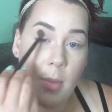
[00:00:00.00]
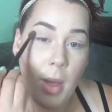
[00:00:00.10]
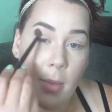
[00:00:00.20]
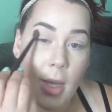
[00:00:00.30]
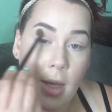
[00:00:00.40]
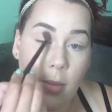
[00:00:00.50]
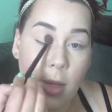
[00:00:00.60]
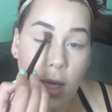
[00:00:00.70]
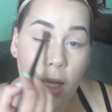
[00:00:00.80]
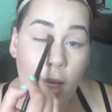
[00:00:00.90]
by Makeup
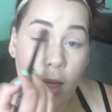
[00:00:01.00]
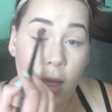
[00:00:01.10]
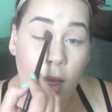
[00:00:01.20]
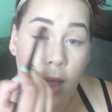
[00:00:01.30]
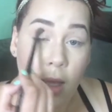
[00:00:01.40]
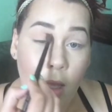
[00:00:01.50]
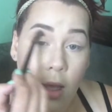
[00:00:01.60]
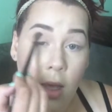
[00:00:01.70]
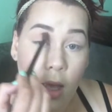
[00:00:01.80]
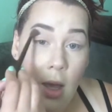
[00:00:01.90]
Geek.
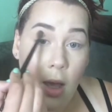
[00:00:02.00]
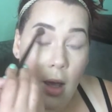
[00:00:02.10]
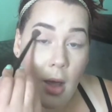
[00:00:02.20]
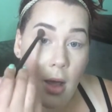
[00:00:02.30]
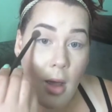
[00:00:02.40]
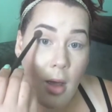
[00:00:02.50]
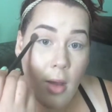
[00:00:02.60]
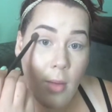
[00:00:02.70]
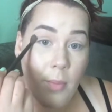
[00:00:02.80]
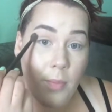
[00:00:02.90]

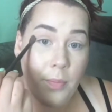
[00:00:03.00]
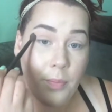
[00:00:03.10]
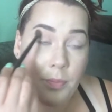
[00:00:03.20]
I'm